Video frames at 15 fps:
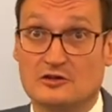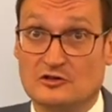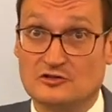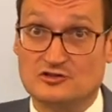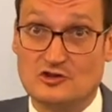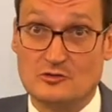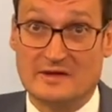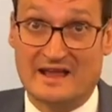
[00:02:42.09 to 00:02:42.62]

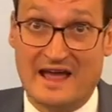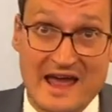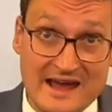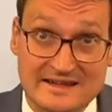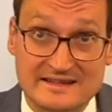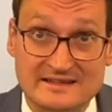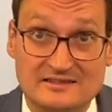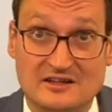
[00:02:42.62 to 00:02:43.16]
consuming
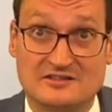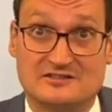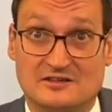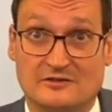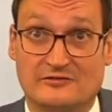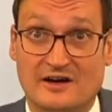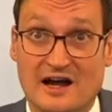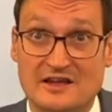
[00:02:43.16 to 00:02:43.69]
80 tons
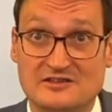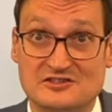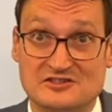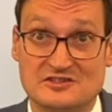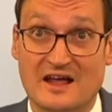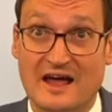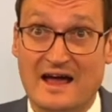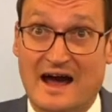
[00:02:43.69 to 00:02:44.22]
of
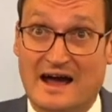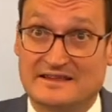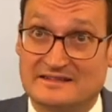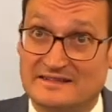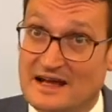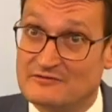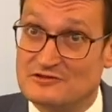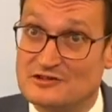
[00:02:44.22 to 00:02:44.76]
hydrogen at
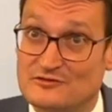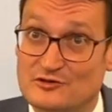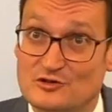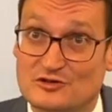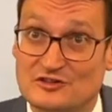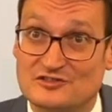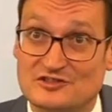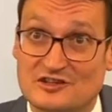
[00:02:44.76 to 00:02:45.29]
an average fuel
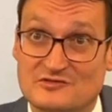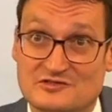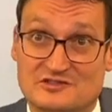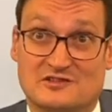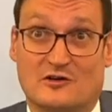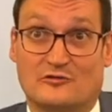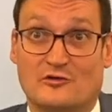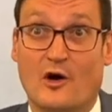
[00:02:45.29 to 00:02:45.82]
consumption
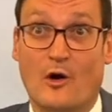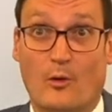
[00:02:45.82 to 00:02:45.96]
of